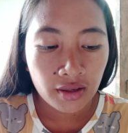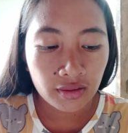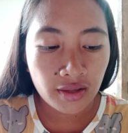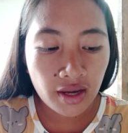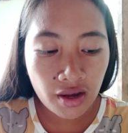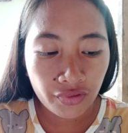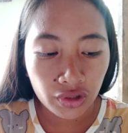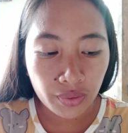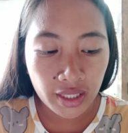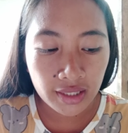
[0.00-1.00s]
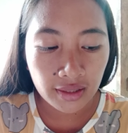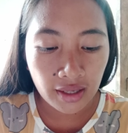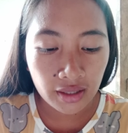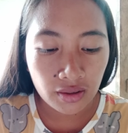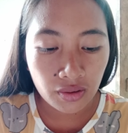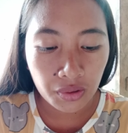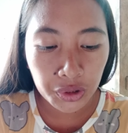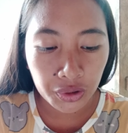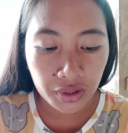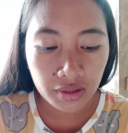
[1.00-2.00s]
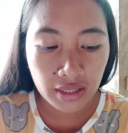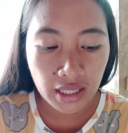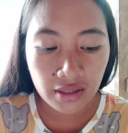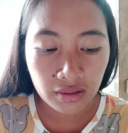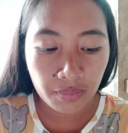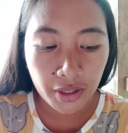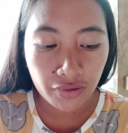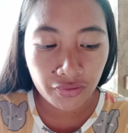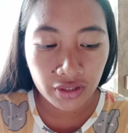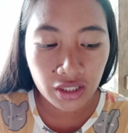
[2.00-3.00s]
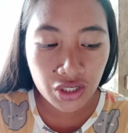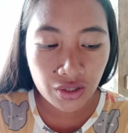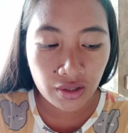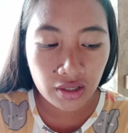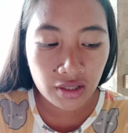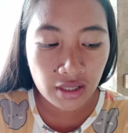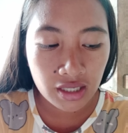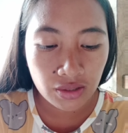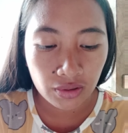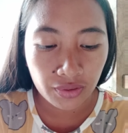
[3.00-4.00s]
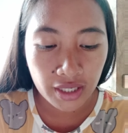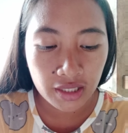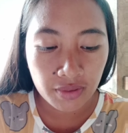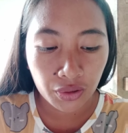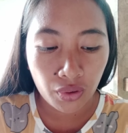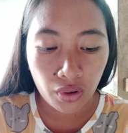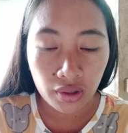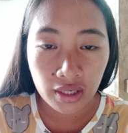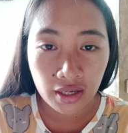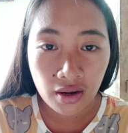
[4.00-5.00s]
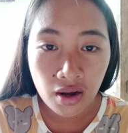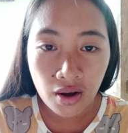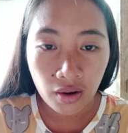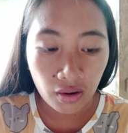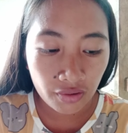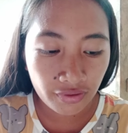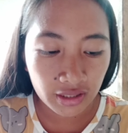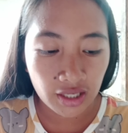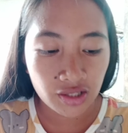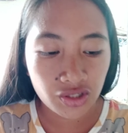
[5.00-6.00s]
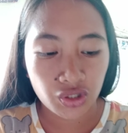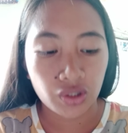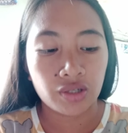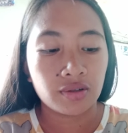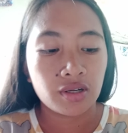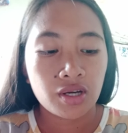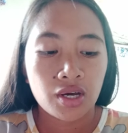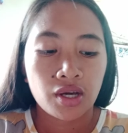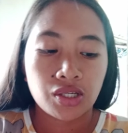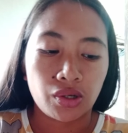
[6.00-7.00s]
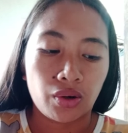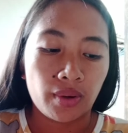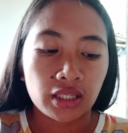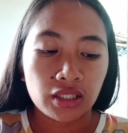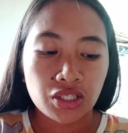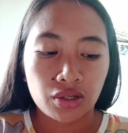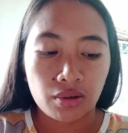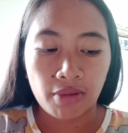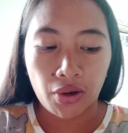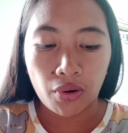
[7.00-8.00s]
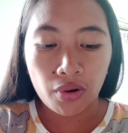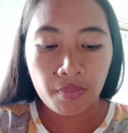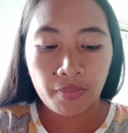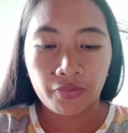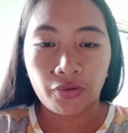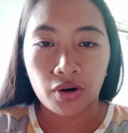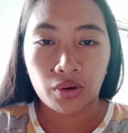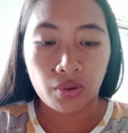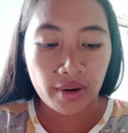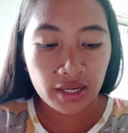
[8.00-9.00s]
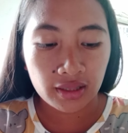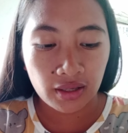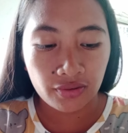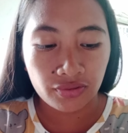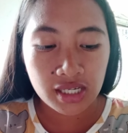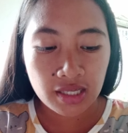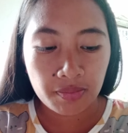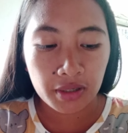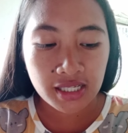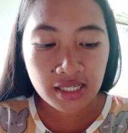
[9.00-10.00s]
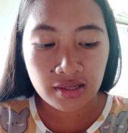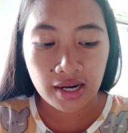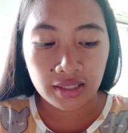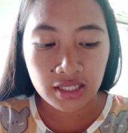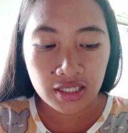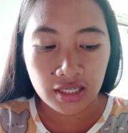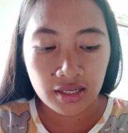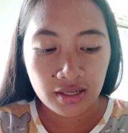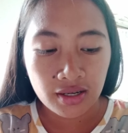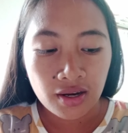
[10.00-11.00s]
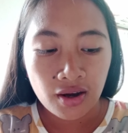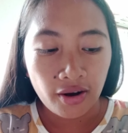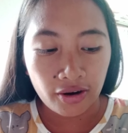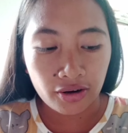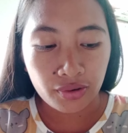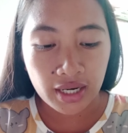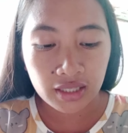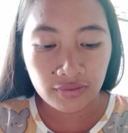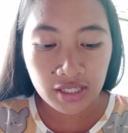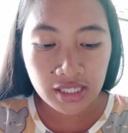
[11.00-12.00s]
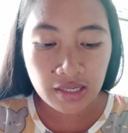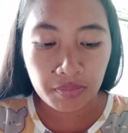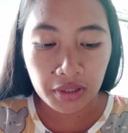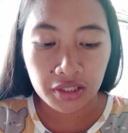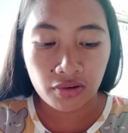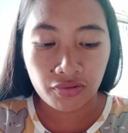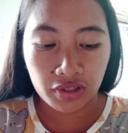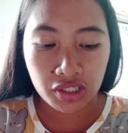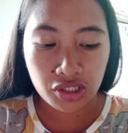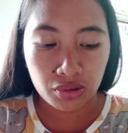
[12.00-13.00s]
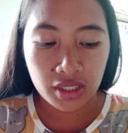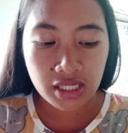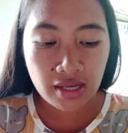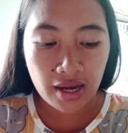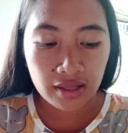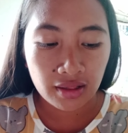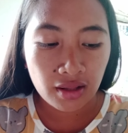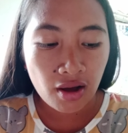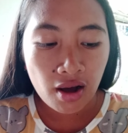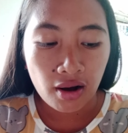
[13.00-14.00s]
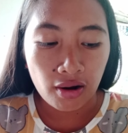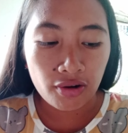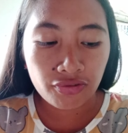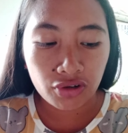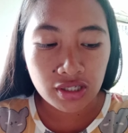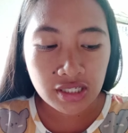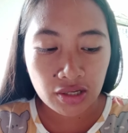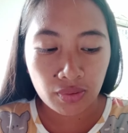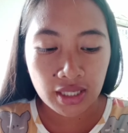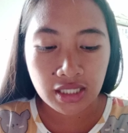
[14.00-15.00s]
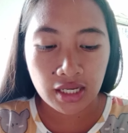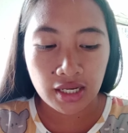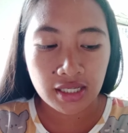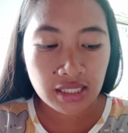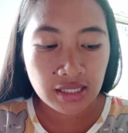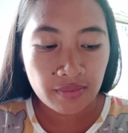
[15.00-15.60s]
they have already like a caution done at the part of a teacher, there has already been calling of attention. So a teacher may opt for corrective discipline strategy, or corrective discipline refers to the set of consequences